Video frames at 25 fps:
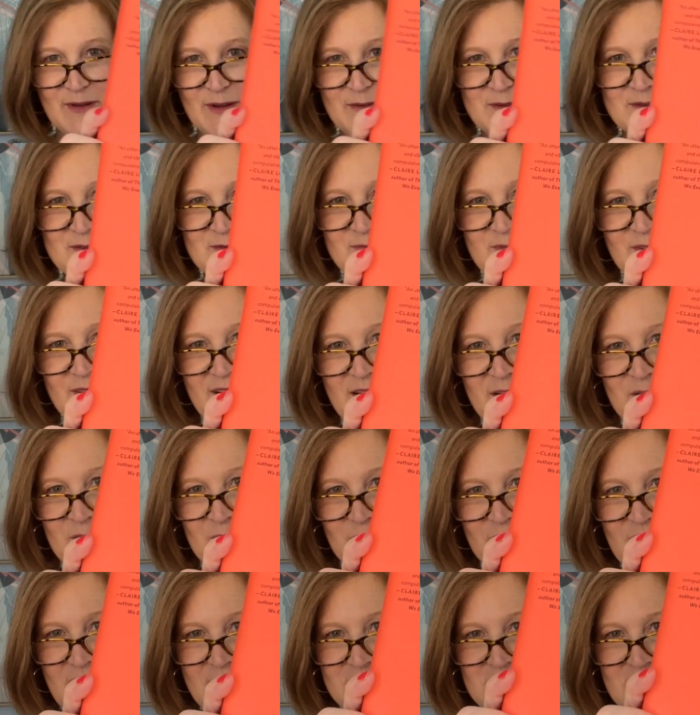It was really
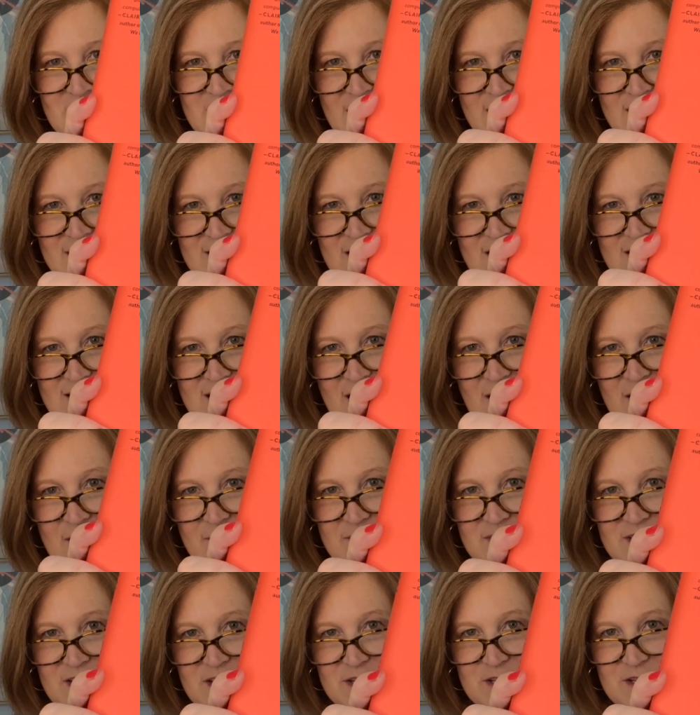cool that she takes the
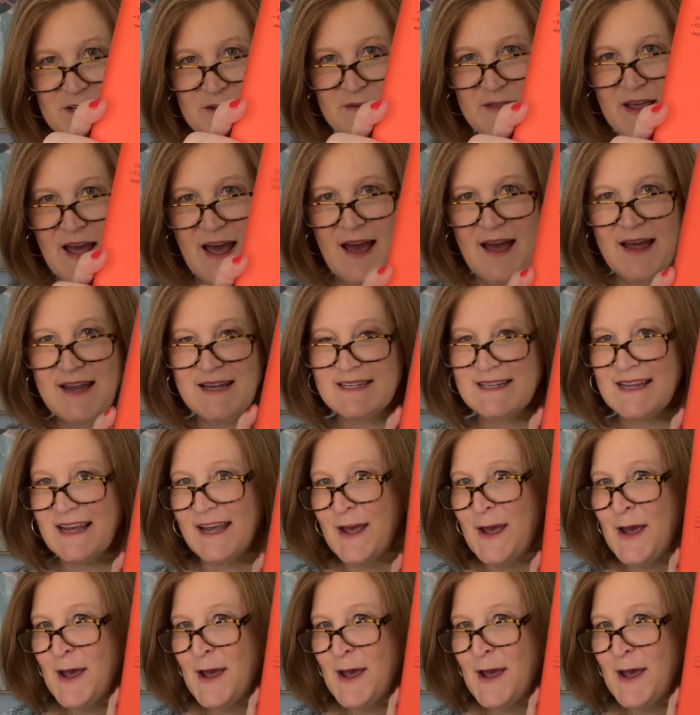time to do that.